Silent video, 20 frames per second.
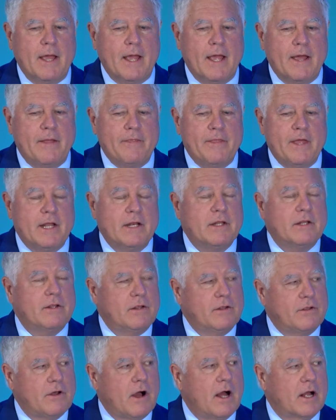then
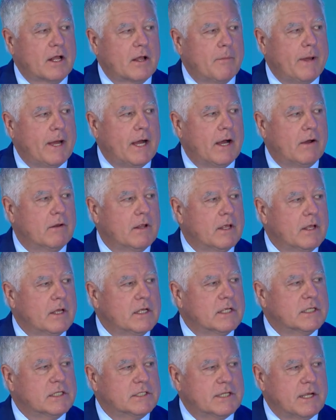talk about
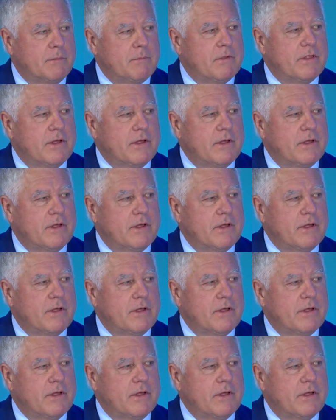some